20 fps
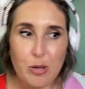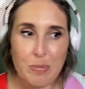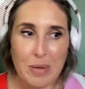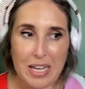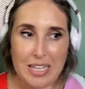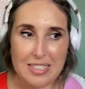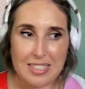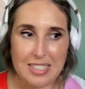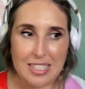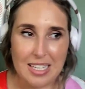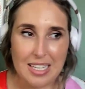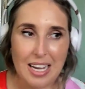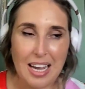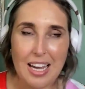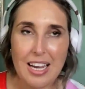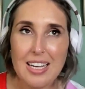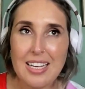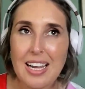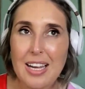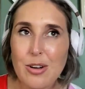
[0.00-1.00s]
messy.
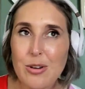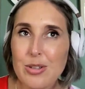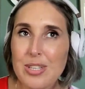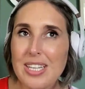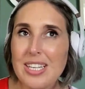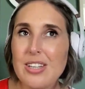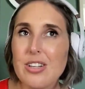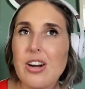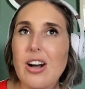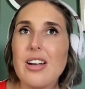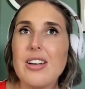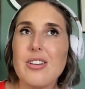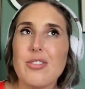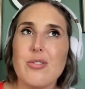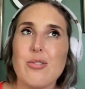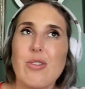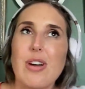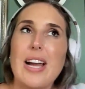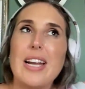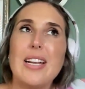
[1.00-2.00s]
And I only got it
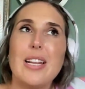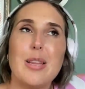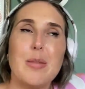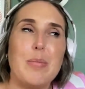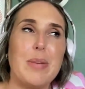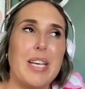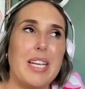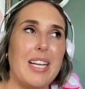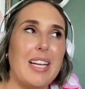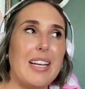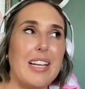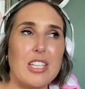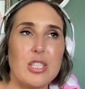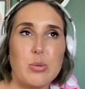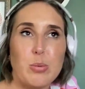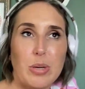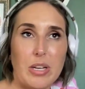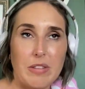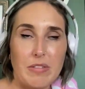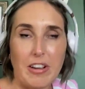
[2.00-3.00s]
right at the beginning, like
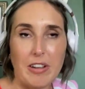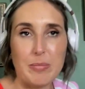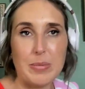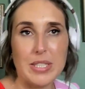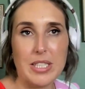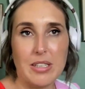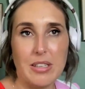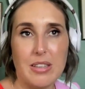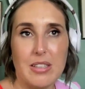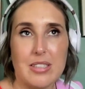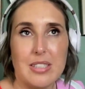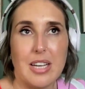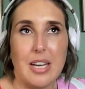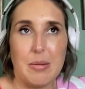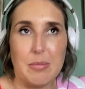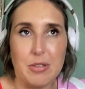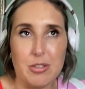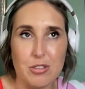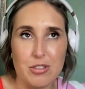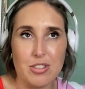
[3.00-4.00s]
25% of the time,
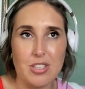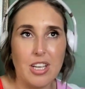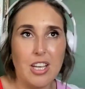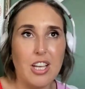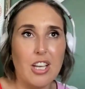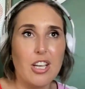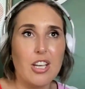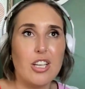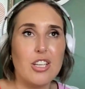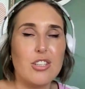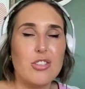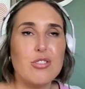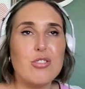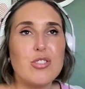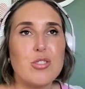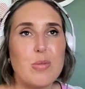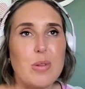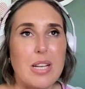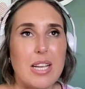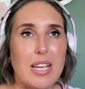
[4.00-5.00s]
because
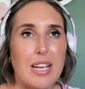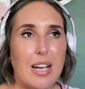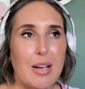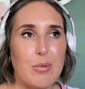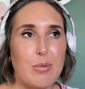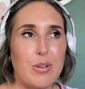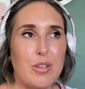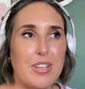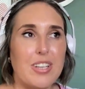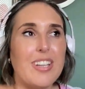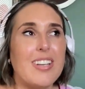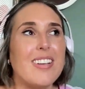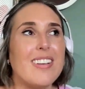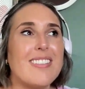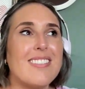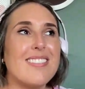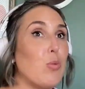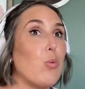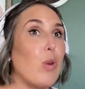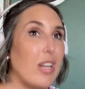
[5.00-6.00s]
usually I would
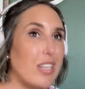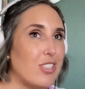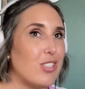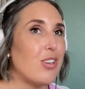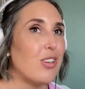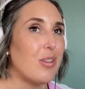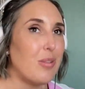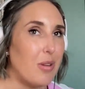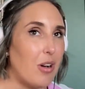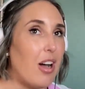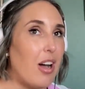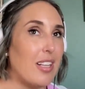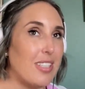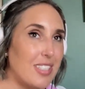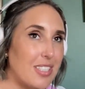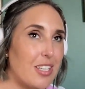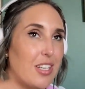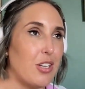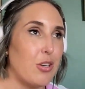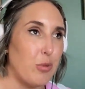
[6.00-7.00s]
want to
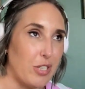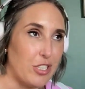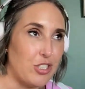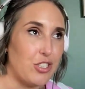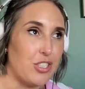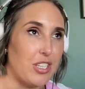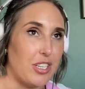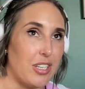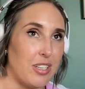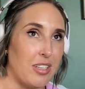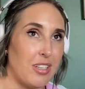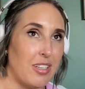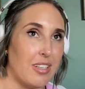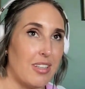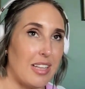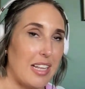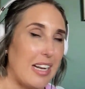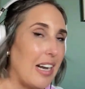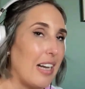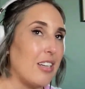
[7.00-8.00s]
answer a question
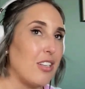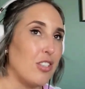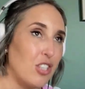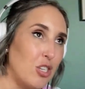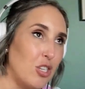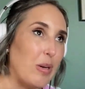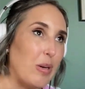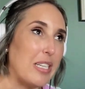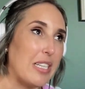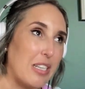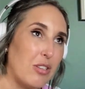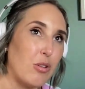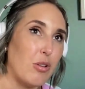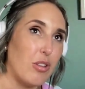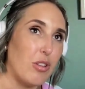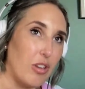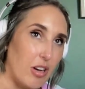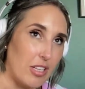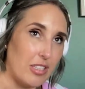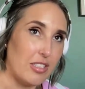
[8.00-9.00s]
that I knew I didn't know
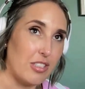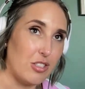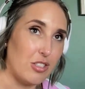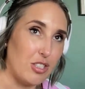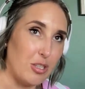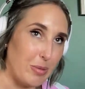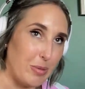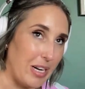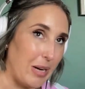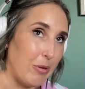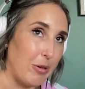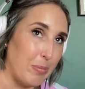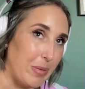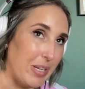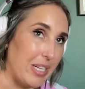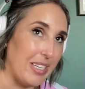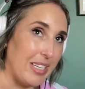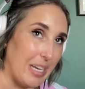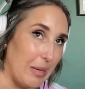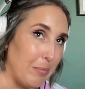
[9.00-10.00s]
the answer to, but I would
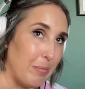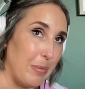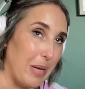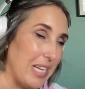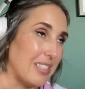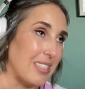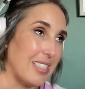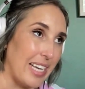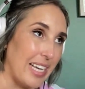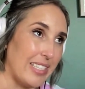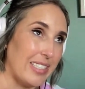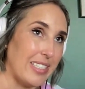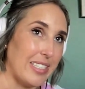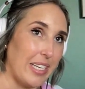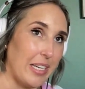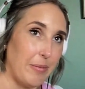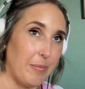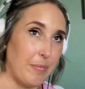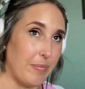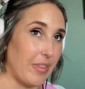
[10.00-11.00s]
be best
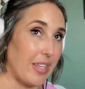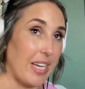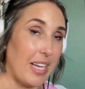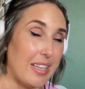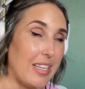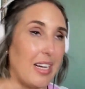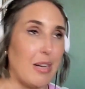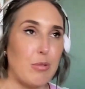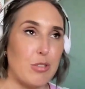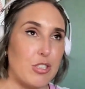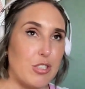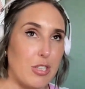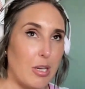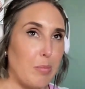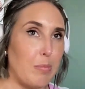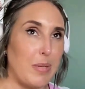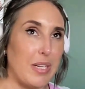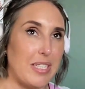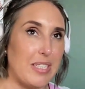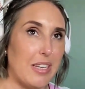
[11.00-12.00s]
guessing. And then I would
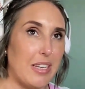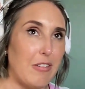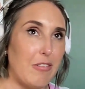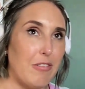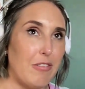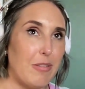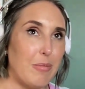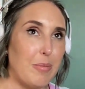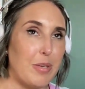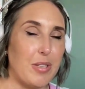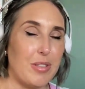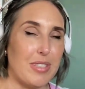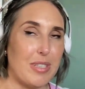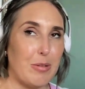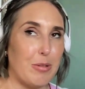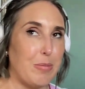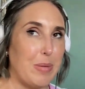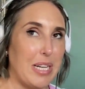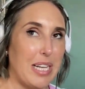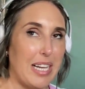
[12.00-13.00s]
stop myself because I
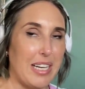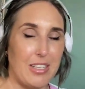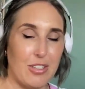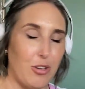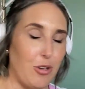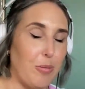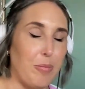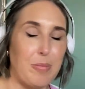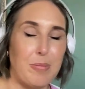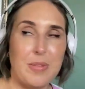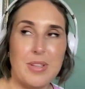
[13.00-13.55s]
would be like, nope,